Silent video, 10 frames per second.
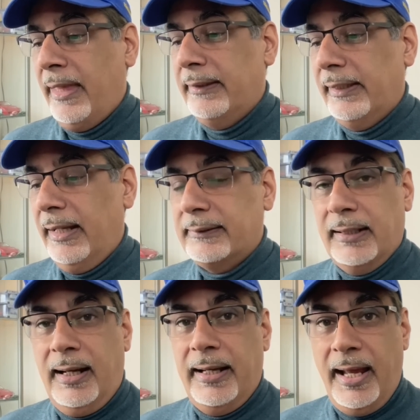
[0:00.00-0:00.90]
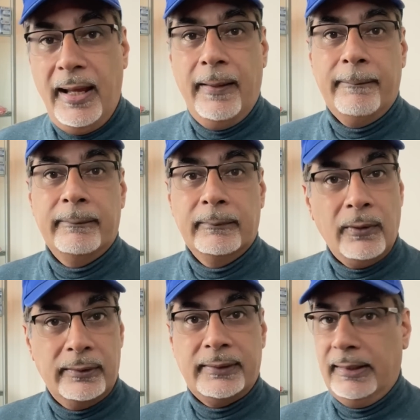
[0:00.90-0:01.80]
that I am
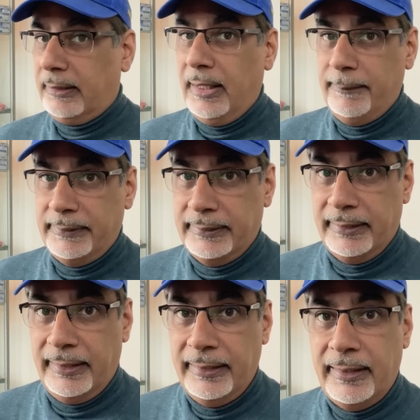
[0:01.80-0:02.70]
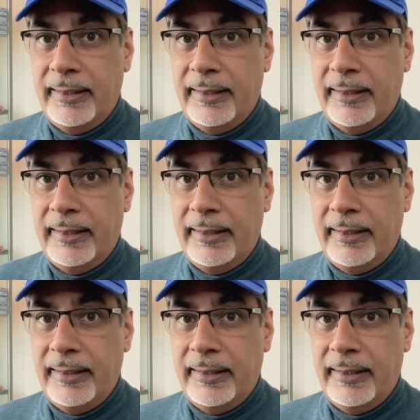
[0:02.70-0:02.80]
not a climate denier.